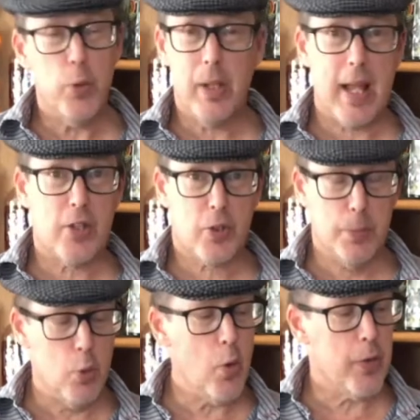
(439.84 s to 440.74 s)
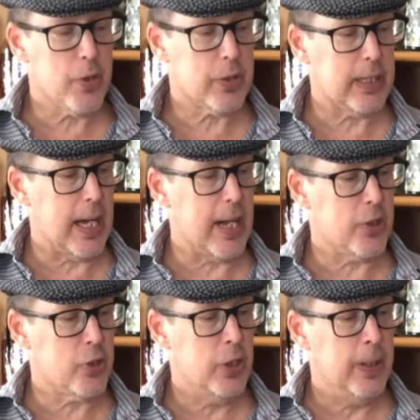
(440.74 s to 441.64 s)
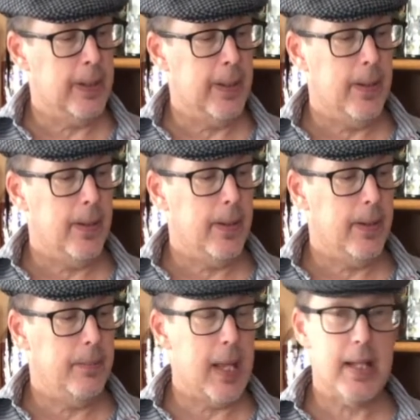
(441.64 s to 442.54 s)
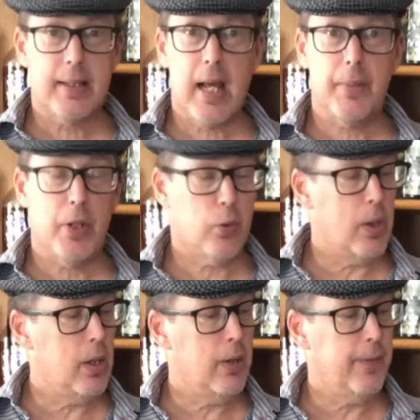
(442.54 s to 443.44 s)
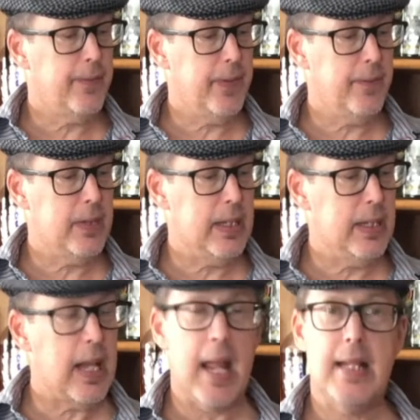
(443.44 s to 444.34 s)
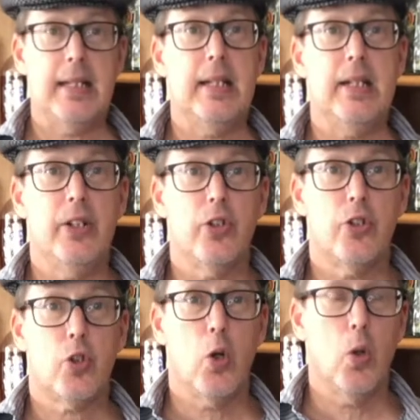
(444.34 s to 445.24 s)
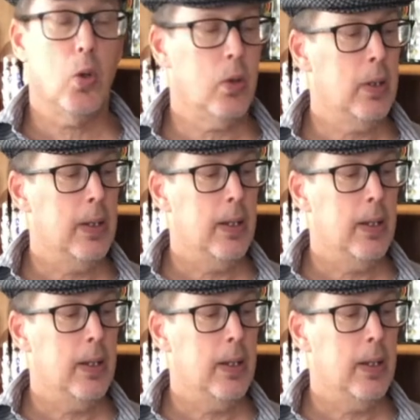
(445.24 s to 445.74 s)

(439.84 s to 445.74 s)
want a smoother Scotch, man, it's got to be 12, 15, 18 years old.